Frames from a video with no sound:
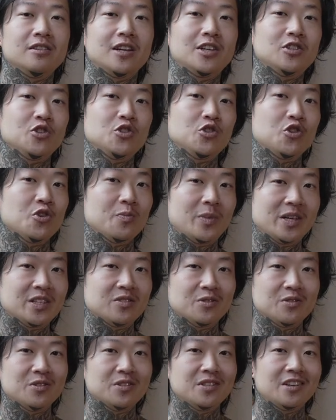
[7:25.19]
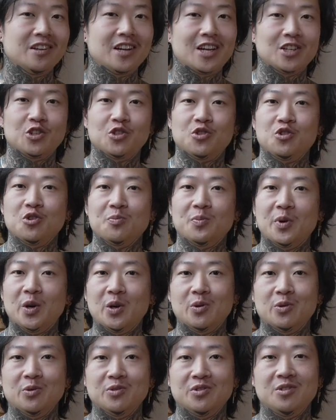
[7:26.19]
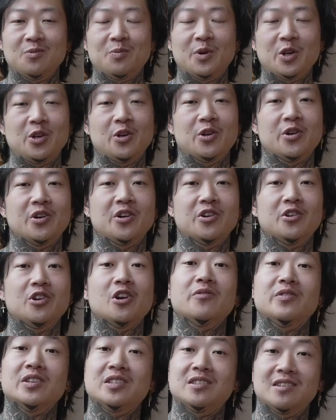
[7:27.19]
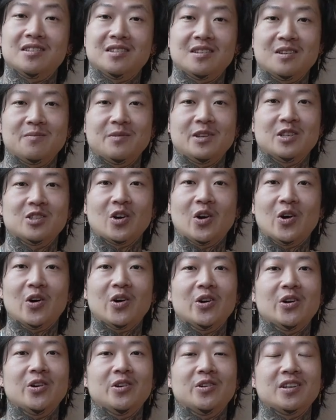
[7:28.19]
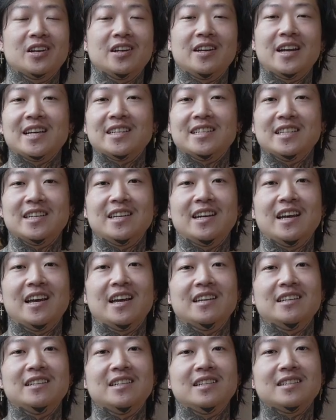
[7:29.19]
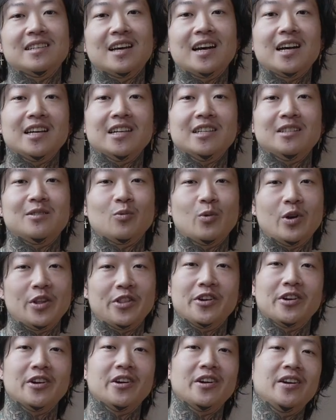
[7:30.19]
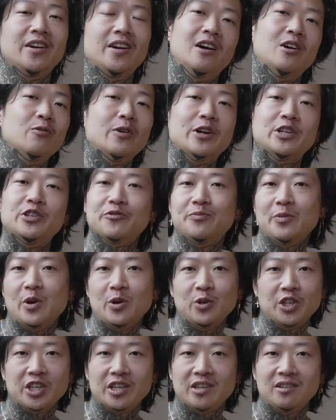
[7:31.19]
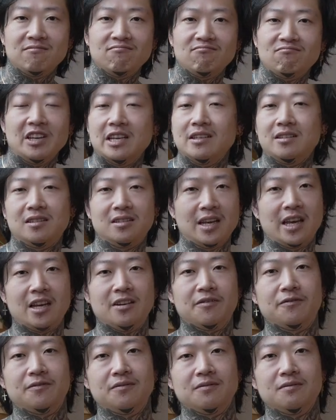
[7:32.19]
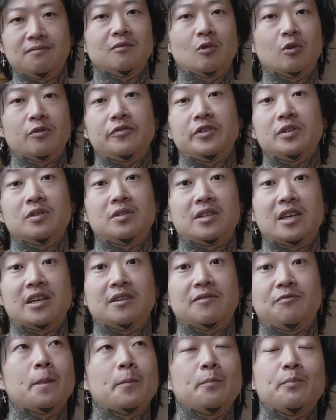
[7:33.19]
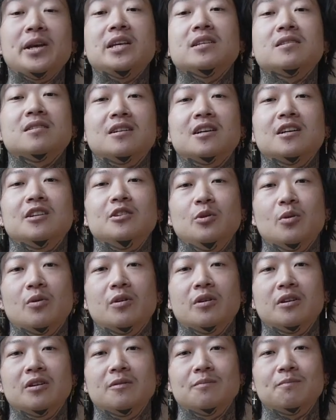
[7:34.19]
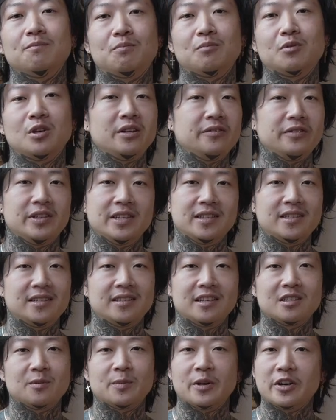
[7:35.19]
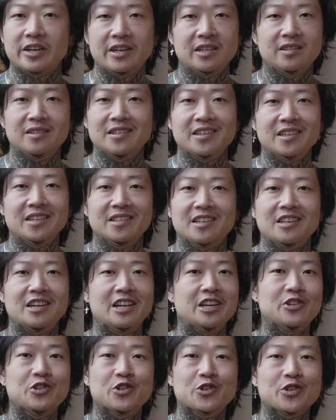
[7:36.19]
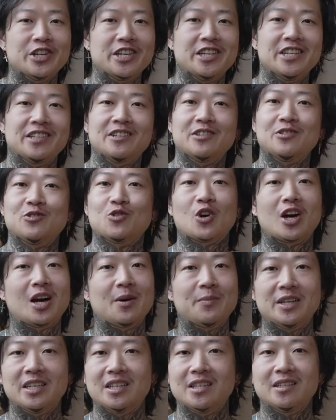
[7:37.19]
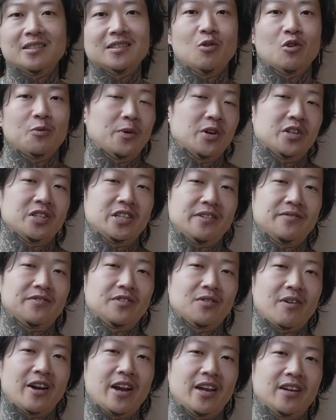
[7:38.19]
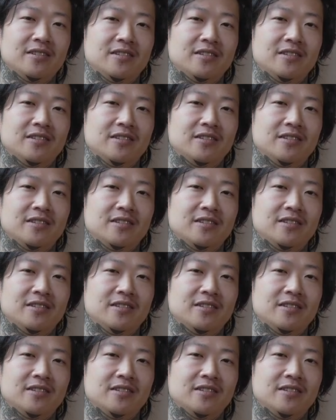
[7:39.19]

just your muscles and not just your bones, but your nervous system is all connected and decides whether a range of motion is safe or feels safe based on your previous experiences and injuries and trauma or perceived threat.